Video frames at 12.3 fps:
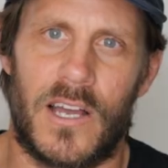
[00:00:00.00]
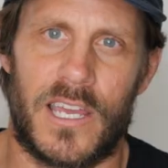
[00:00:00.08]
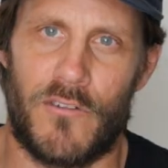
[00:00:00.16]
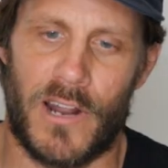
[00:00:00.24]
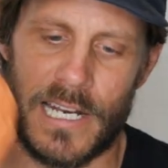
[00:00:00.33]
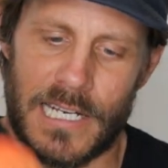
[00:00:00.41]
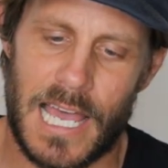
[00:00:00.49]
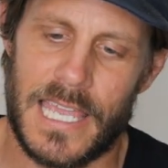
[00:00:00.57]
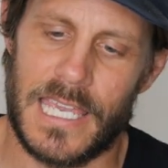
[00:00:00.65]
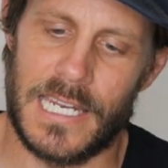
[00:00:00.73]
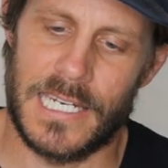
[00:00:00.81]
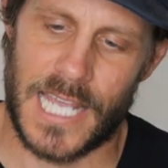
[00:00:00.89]
I can run
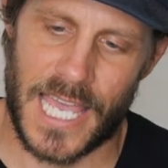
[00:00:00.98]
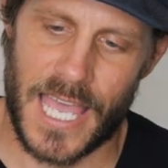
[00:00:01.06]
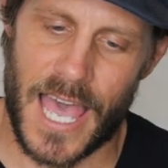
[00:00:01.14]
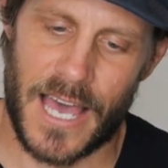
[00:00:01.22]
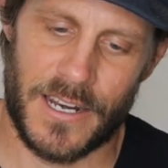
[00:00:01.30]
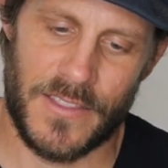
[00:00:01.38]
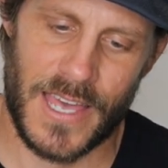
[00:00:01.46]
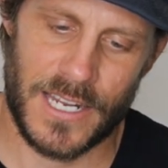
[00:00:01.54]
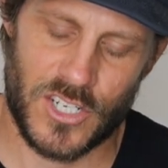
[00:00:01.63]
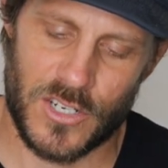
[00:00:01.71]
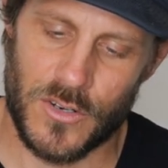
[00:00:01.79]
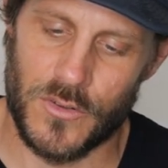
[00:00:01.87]
day in, day out in
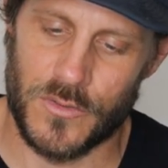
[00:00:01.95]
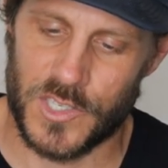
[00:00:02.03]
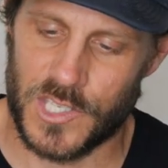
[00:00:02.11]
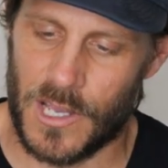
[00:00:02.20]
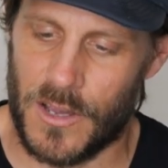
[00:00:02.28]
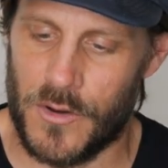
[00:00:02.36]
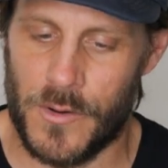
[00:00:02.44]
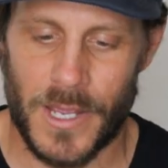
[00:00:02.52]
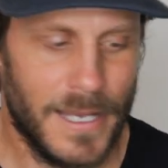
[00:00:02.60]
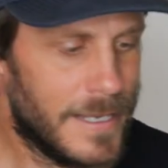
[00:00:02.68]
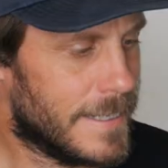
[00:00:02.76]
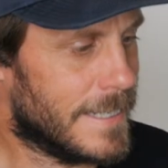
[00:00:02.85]
that shoe. So
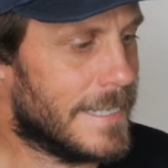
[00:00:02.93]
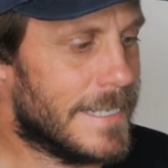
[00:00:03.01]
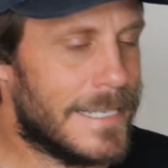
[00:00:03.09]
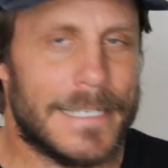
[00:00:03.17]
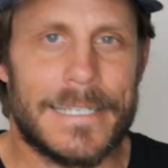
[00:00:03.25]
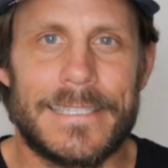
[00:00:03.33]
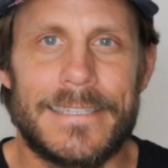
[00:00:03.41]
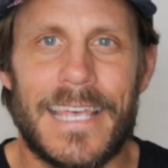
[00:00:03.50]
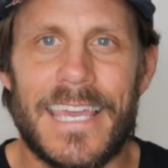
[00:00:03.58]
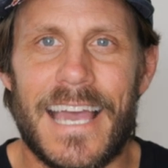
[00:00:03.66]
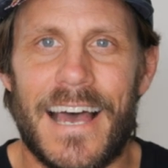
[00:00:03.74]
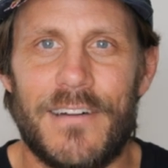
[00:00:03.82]

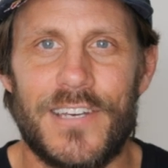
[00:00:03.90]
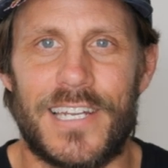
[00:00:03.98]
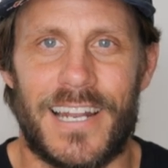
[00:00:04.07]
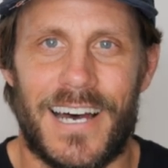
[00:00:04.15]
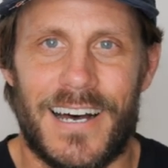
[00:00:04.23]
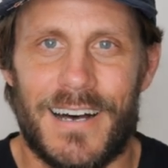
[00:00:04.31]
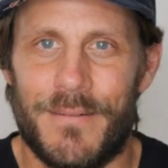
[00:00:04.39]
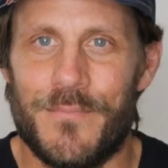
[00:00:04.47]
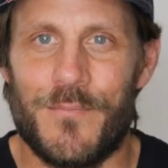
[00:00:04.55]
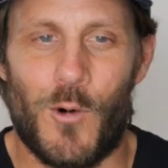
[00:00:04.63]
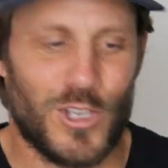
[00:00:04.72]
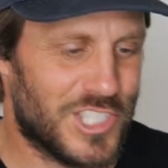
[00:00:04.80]
there you have it.
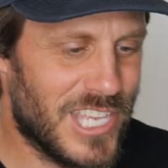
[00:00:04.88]
What's